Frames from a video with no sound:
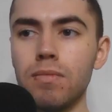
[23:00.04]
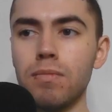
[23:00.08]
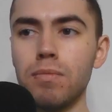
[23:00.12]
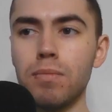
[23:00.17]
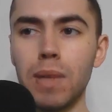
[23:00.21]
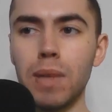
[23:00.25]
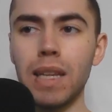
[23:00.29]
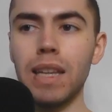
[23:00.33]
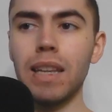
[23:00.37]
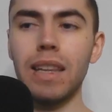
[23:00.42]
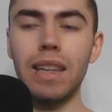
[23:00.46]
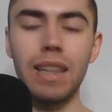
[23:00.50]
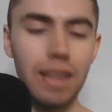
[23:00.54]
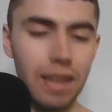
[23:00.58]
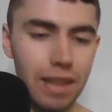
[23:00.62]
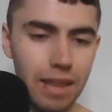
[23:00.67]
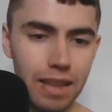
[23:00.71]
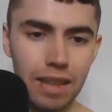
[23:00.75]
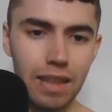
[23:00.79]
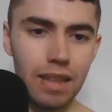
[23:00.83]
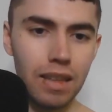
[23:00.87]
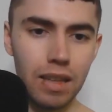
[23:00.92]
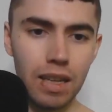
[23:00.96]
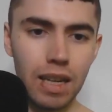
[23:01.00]
but
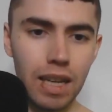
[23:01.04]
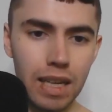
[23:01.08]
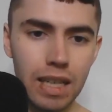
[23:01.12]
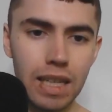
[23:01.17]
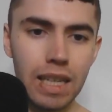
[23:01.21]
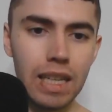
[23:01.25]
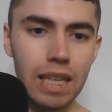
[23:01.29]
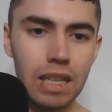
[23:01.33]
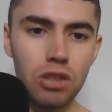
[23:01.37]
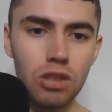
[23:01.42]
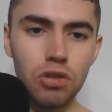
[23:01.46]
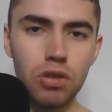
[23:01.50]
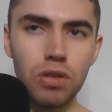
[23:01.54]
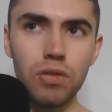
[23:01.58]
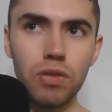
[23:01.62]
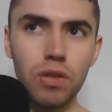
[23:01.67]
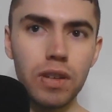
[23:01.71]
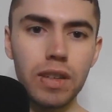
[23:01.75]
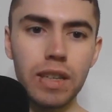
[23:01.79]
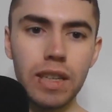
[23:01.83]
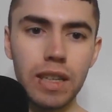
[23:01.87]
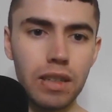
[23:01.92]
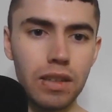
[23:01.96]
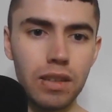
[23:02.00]
a knee injury for
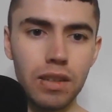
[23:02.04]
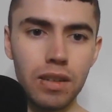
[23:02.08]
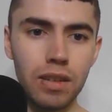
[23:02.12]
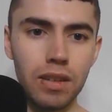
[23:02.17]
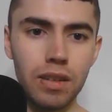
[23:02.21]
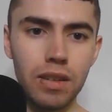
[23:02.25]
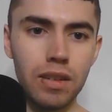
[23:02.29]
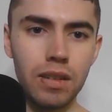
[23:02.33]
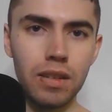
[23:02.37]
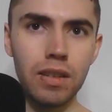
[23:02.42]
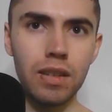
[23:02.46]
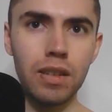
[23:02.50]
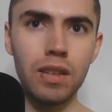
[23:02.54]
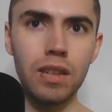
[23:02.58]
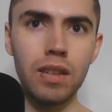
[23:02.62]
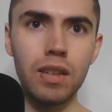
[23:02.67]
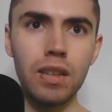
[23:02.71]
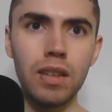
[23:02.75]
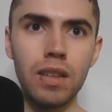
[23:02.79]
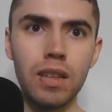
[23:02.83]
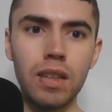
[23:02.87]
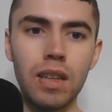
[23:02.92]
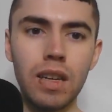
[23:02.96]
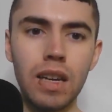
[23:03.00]
a kicker,
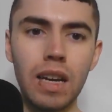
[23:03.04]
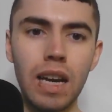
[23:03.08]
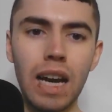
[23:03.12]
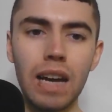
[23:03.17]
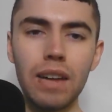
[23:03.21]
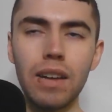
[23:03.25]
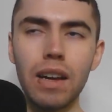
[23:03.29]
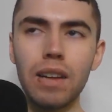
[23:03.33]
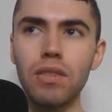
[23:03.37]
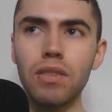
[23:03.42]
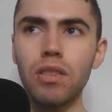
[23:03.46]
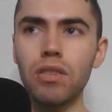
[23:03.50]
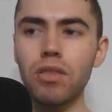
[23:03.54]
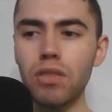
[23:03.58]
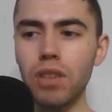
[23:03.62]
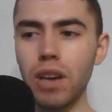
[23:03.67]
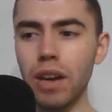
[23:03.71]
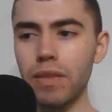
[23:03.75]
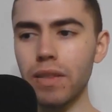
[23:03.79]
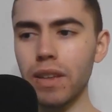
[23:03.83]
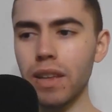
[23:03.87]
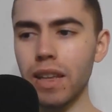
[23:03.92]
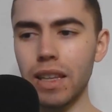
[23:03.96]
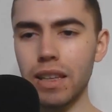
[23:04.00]
I
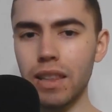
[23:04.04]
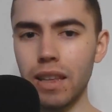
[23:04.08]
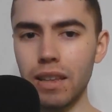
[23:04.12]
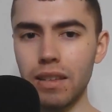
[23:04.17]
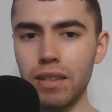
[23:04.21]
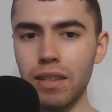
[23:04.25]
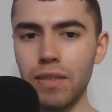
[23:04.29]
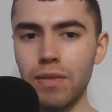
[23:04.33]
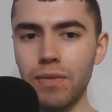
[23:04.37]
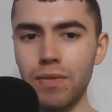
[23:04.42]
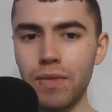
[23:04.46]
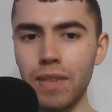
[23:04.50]
described it like this.